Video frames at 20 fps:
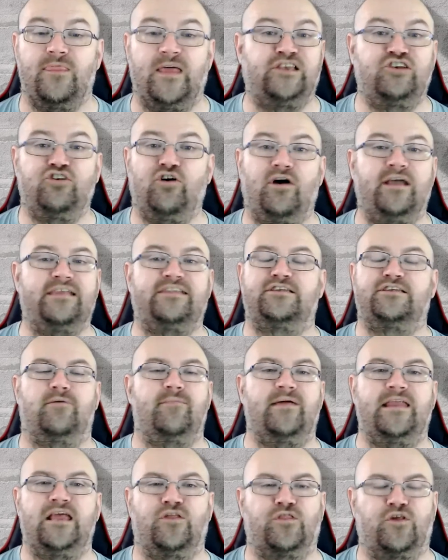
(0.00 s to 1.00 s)
They tried so
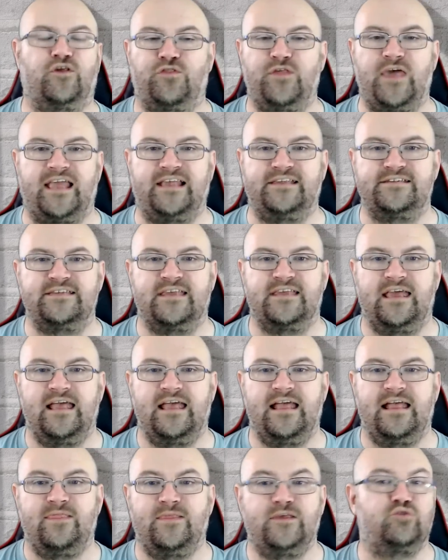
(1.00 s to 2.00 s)
many other things,
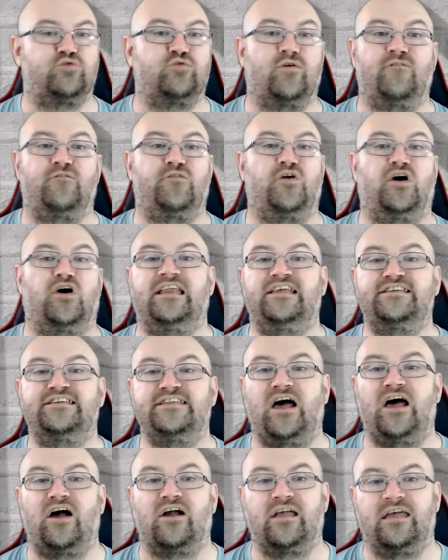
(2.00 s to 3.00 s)
this was what finally
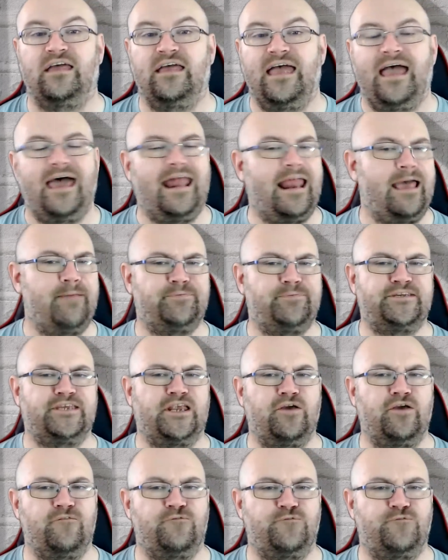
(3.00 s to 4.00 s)
stuck. An
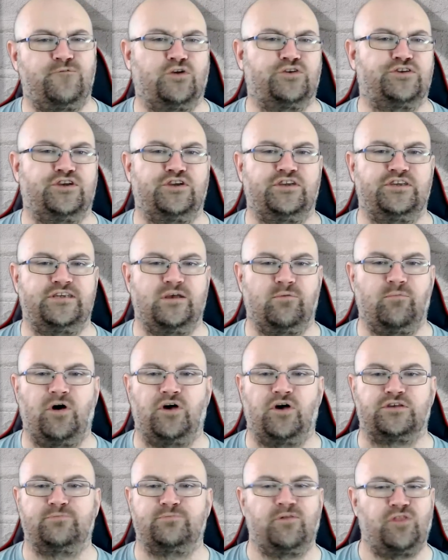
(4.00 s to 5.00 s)
absolute falsehood as it
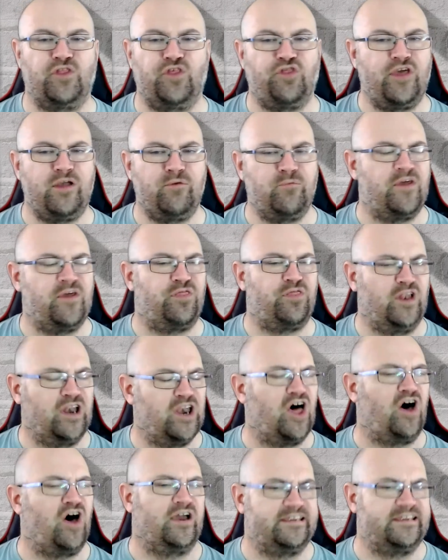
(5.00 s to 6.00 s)
was. But the thing with
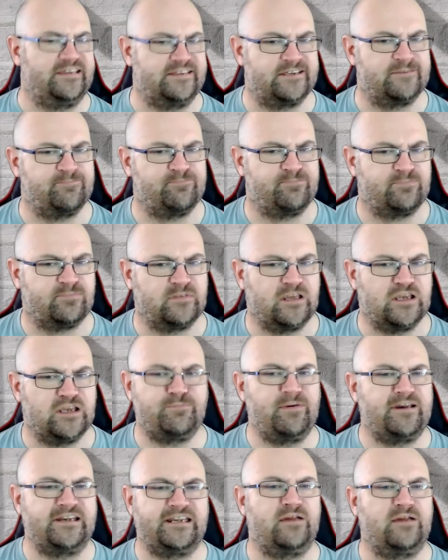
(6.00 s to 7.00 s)
lies,
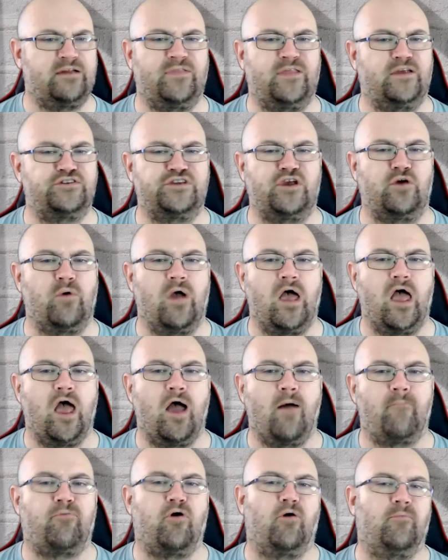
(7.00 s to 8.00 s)
especially when they're so
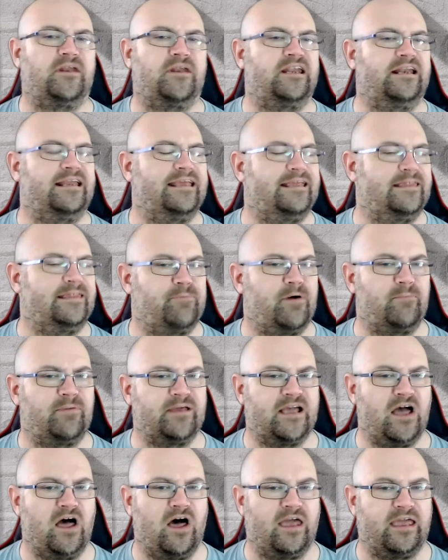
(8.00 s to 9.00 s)
prominently in the
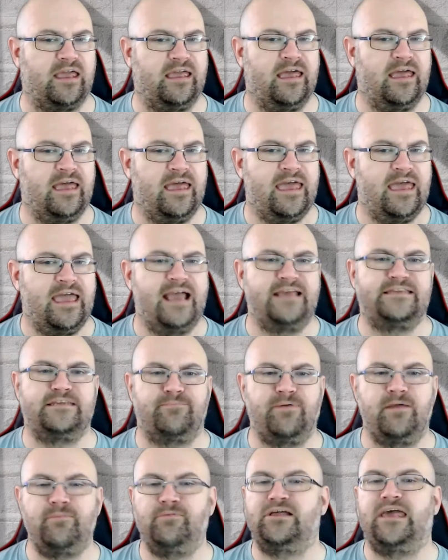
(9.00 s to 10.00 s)
public eye, is
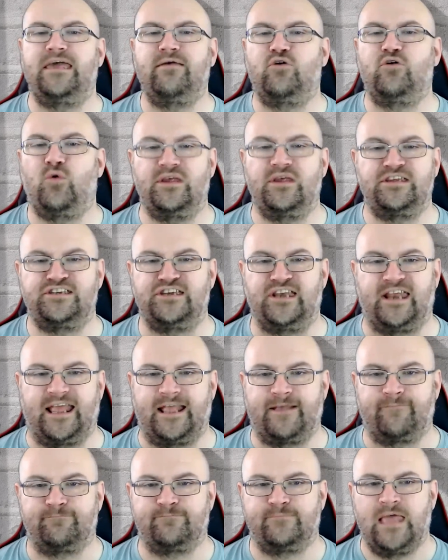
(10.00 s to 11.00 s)
that people keep
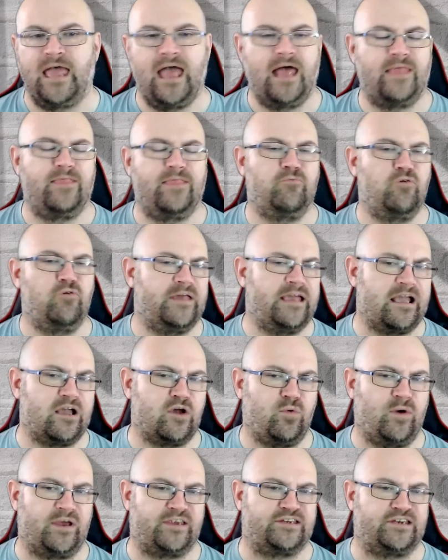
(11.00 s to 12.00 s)
questioning. And the more they
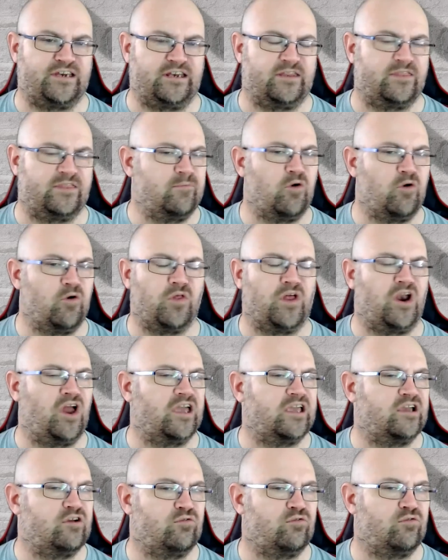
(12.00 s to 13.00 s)
get questioned, the more the
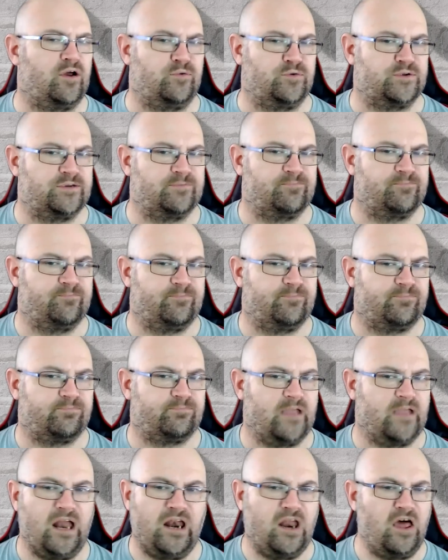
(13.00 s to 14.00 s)
lie grows.
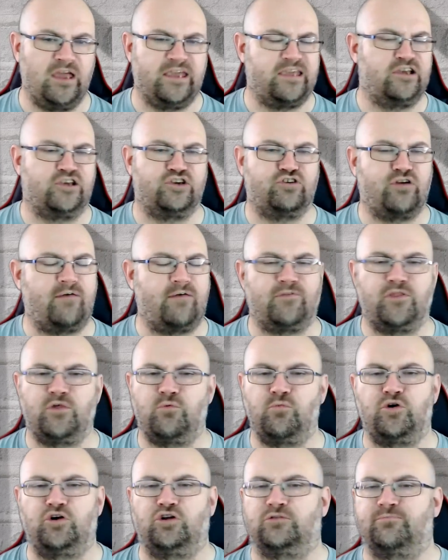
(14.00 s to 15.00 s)
A lie can travel
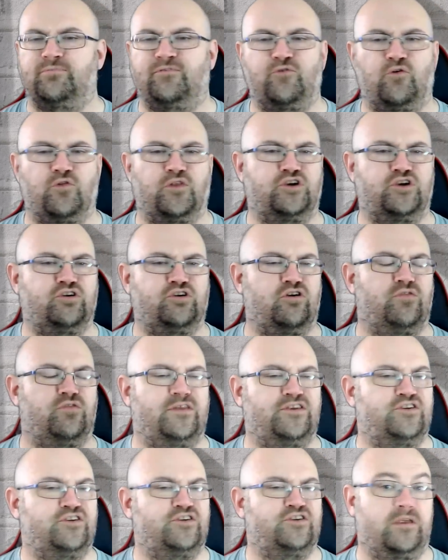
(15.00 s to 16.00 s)
the world before the truth
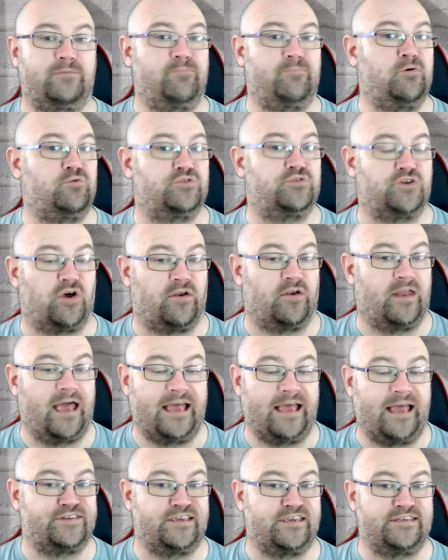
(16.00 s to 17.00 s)
has got its boots on,
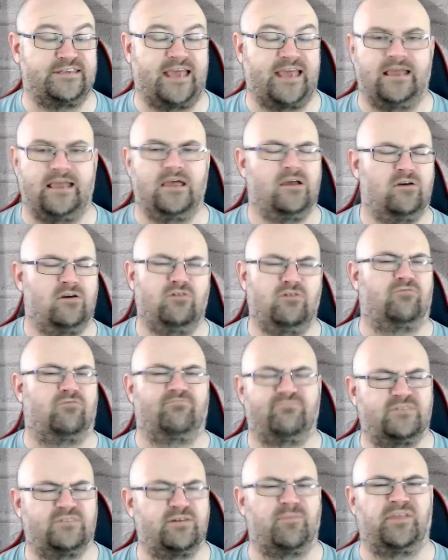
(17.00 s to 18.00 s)
as they say, or
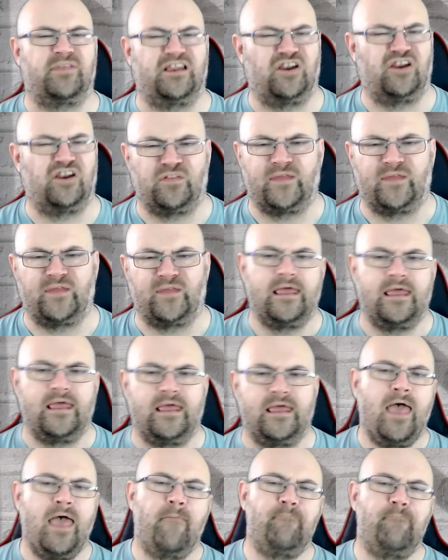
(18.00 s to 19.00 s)
something like that.
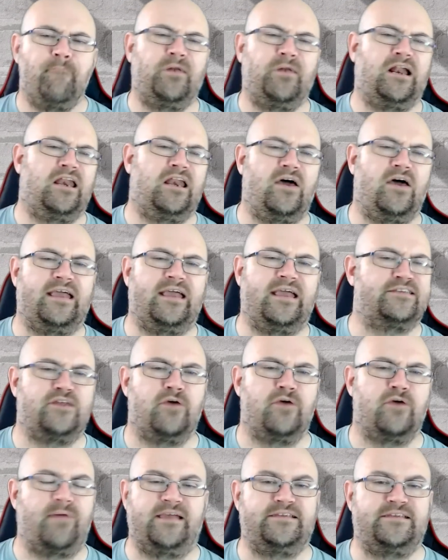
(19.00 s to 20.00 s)
But a lie has
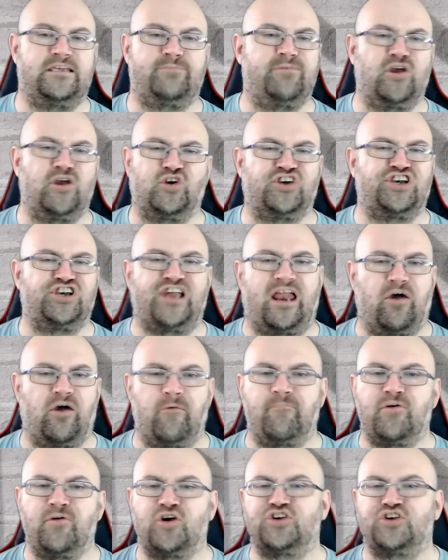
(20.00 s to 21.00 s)
no basis beyond
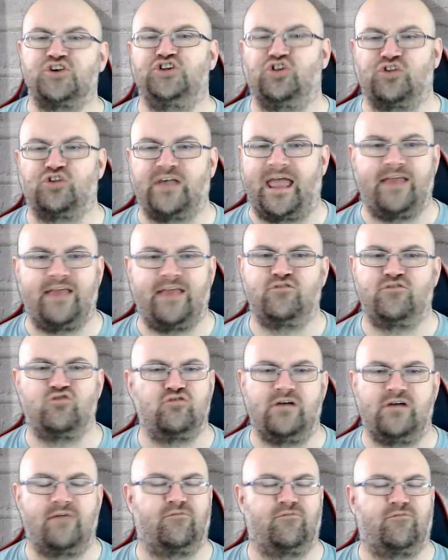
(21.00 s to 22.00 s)
shallow personal gain for
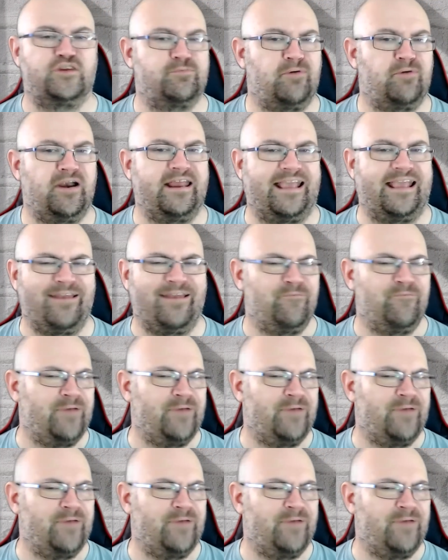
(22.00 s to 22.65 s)
whoever is spreading it.